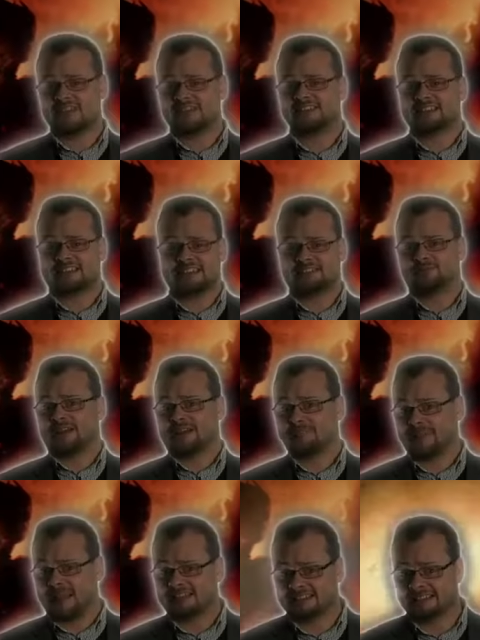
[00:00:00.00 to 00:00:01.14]
face it, he's way
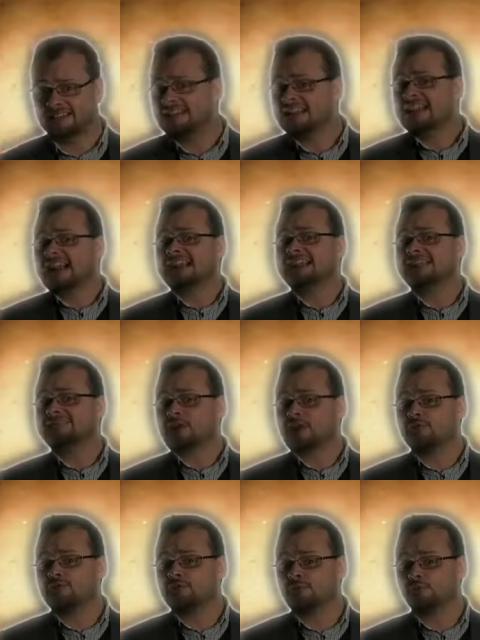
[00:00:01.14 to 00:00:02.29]
better, and gives
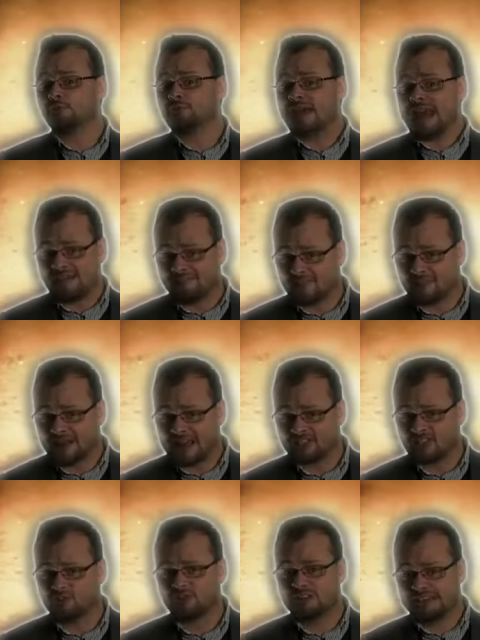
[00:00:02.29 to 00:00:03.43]
hope to bald men everywhere
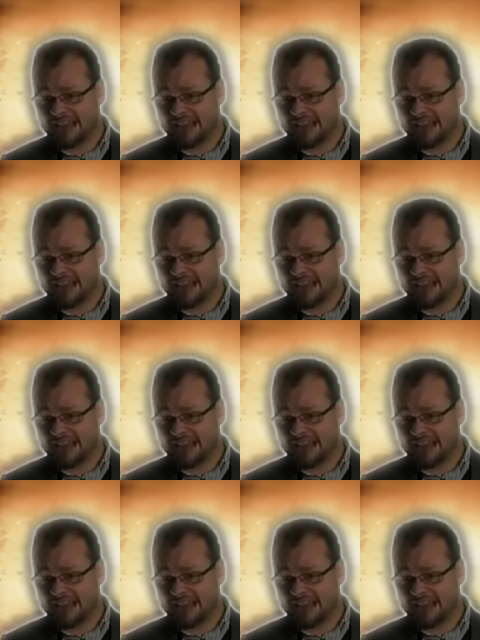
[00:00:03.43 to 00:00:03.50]
that you